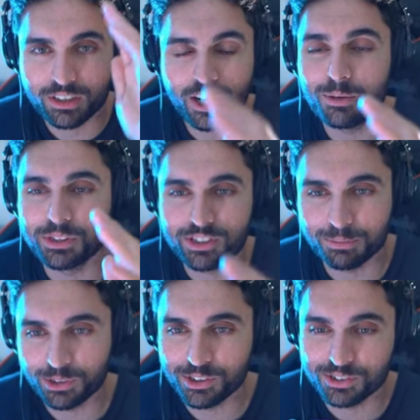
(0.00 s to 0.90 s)
garbage they
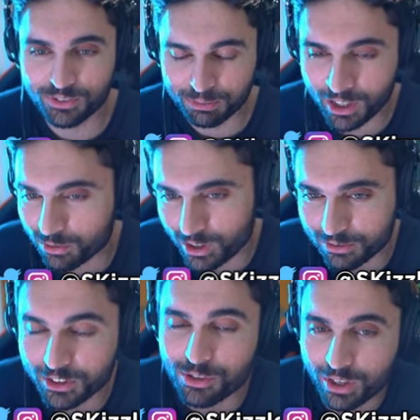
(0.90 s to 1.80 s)
produced with Modern
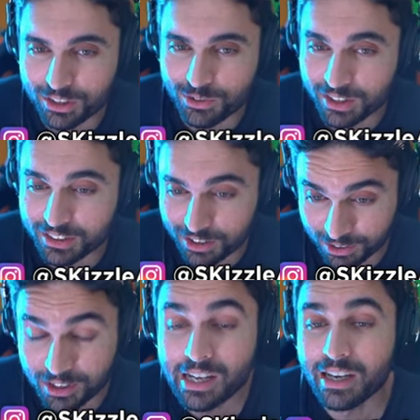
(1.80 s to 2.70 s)
Warfare
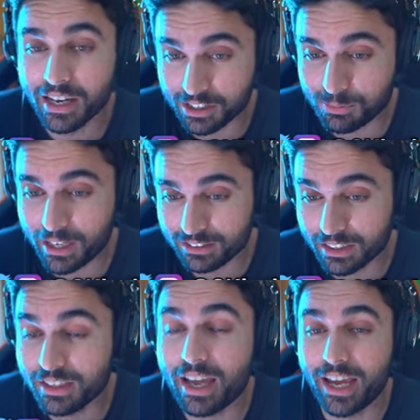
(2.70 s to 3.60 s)
2022. It is better
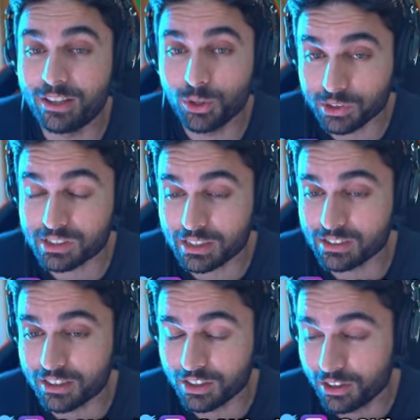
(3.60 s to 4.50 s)
than that. And those things
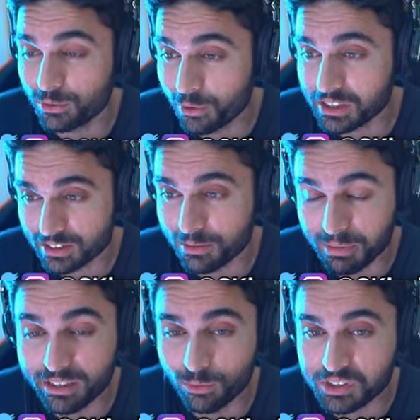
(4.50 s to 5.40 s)
are the reason,
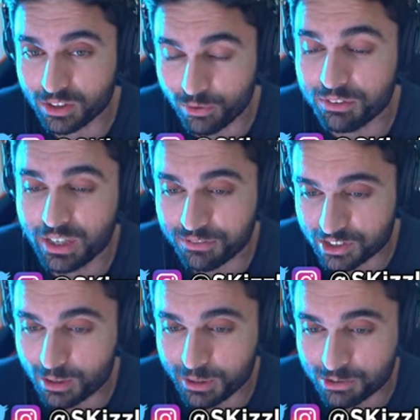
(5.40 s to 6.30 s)
main reason why we have
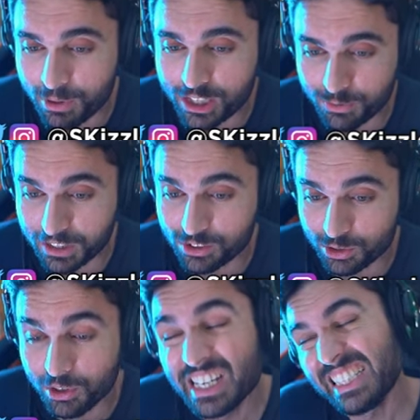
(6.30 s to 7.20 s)
skill-based matchmaking.
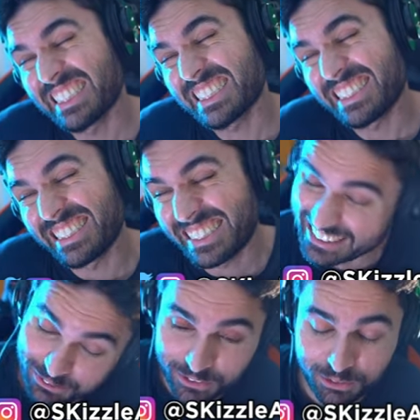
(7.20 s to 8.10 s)
So,
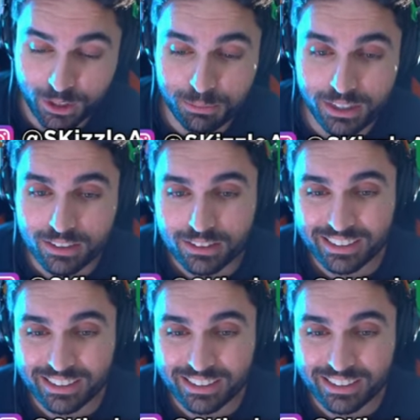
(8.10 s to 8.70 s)
hold on, bruh.